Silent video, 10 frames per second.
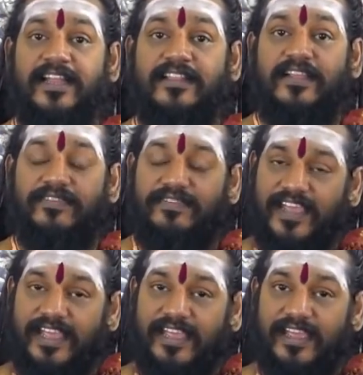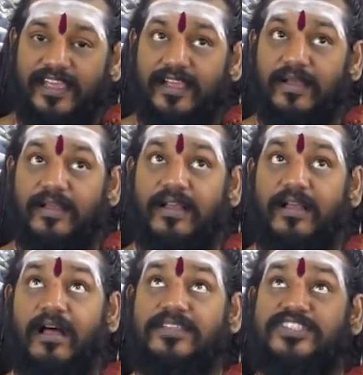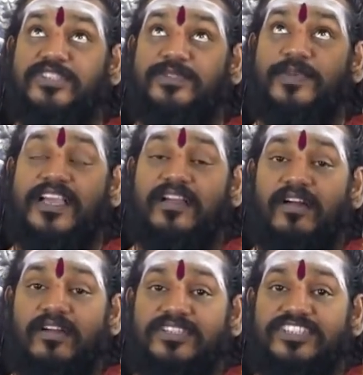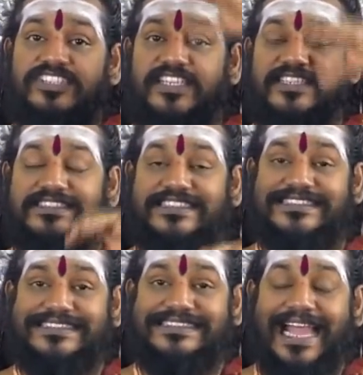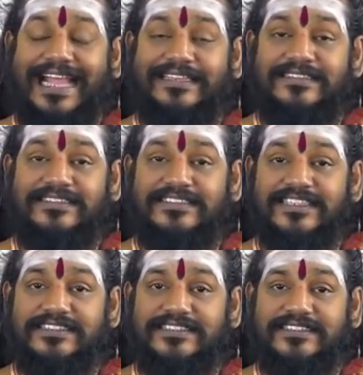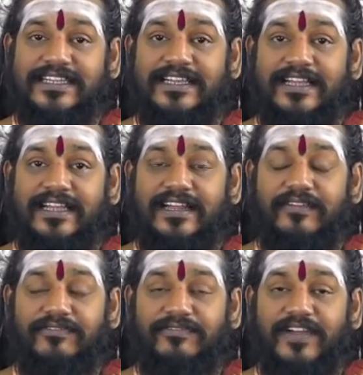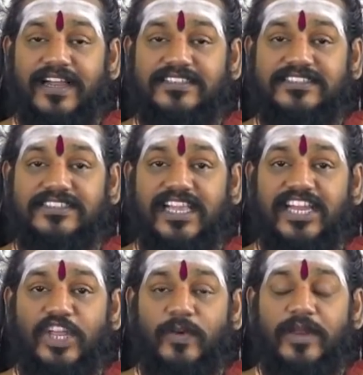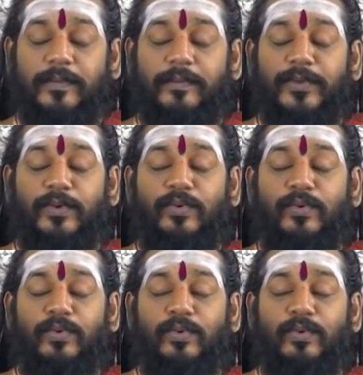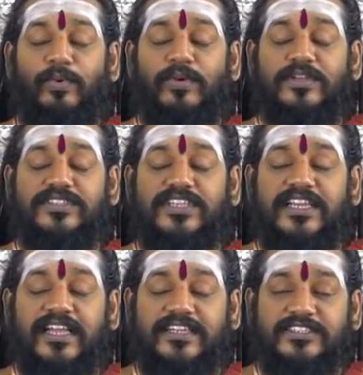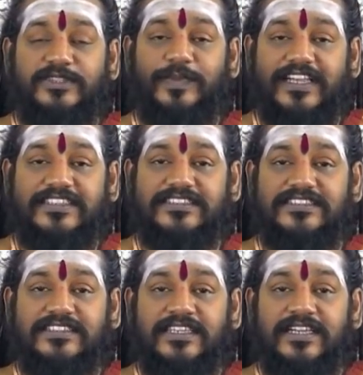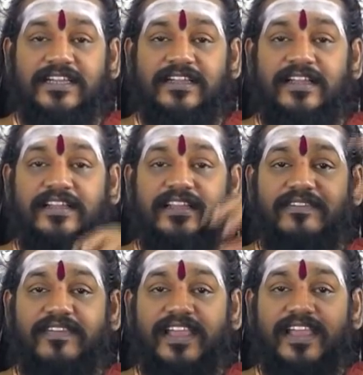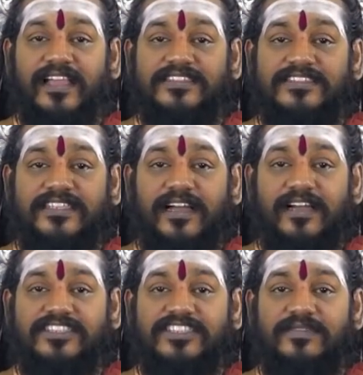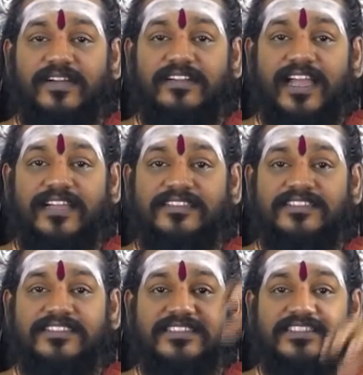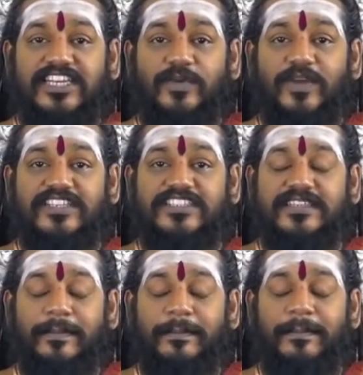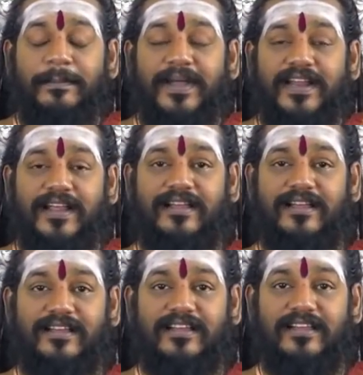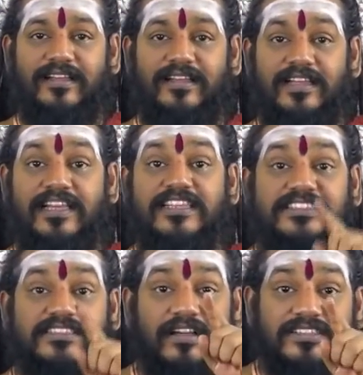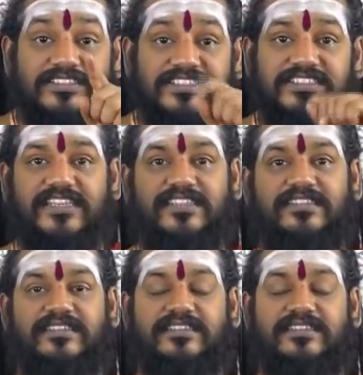the way cosmic consciousness dances, reflects in your pure inner space, the way Sadashiva dances in your Chidambara is constant.